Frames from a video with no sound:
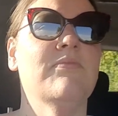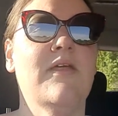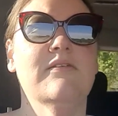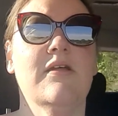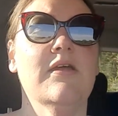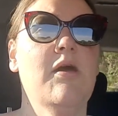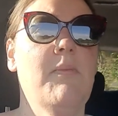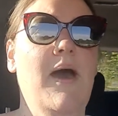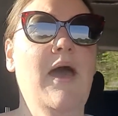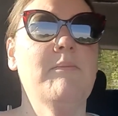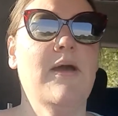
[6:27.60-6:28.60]
that's going to go
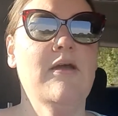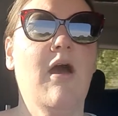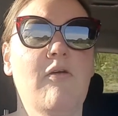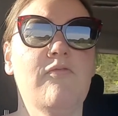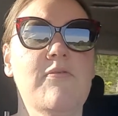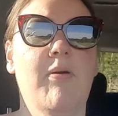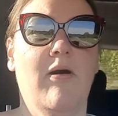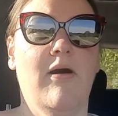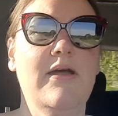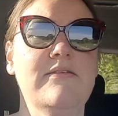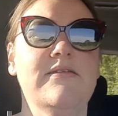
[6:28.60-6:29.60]
behind my coffee
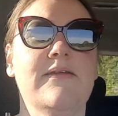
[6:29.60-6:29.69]
pot,